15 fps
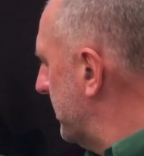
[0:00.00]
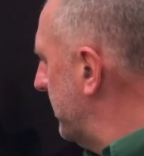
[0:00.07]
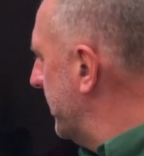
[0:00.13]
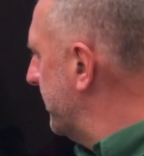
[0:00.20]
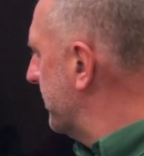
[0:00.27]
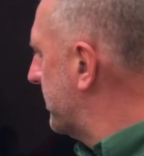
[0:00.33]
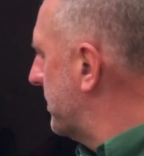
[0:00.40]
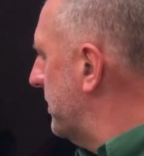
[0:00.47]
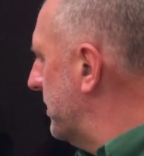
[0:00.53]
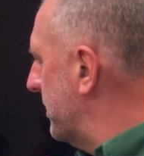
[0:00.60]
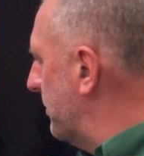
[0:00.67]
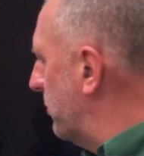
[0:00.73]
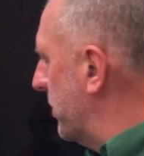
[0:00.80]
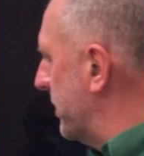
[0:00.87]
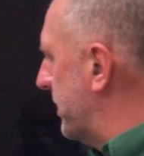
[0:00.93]
designers kind
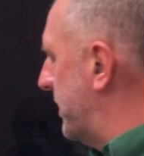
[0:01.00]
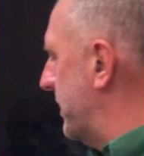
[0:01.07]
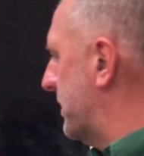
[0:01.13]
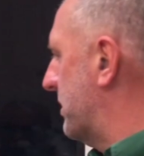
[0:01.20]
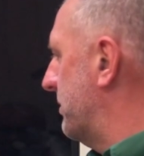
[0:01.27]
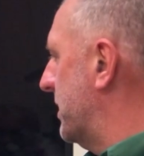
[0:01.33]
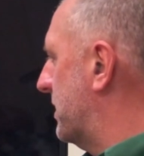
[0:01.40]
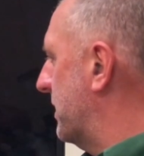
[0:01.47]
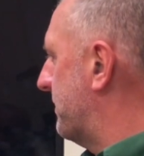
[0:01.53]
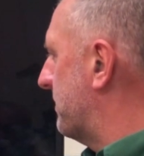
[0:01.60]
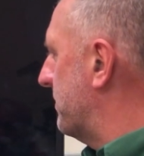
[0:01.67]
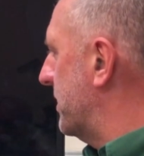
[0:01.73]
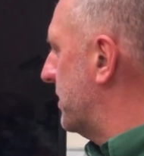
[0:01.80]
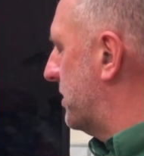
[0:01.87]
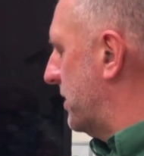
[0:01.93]
of wanted it to be
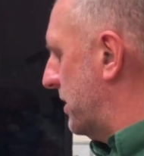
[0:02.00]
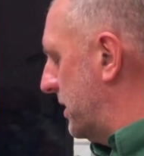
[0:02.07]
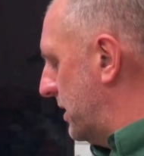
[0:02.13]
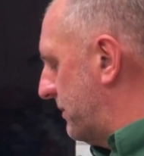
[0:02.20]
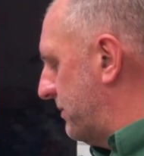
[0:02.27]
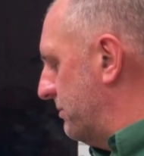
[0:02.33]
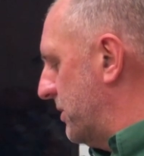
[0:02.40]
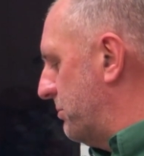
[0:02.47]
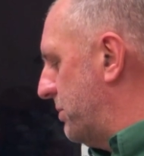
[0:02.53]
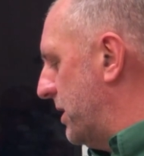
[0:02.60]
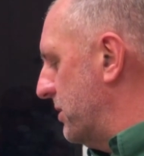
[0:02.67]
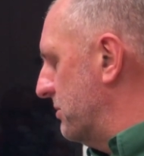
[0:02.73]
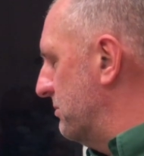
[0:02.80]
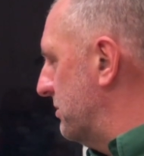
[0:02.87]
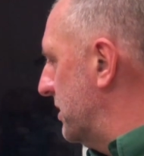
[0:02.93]
differentiated from the
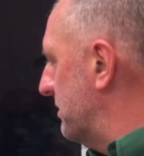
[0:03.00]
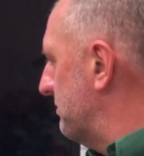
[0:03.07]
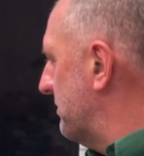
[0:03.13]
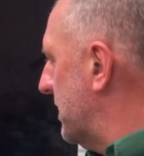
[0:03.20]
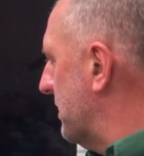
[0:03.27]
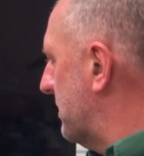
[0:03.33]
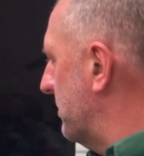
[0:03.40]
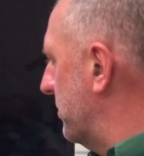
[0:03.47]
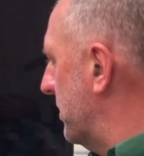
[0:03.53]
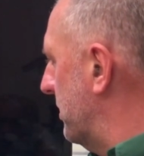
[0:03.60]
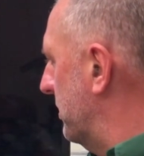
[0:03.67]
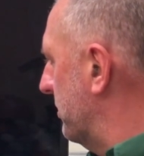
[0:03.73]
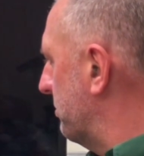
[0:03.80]
bone, but I thought it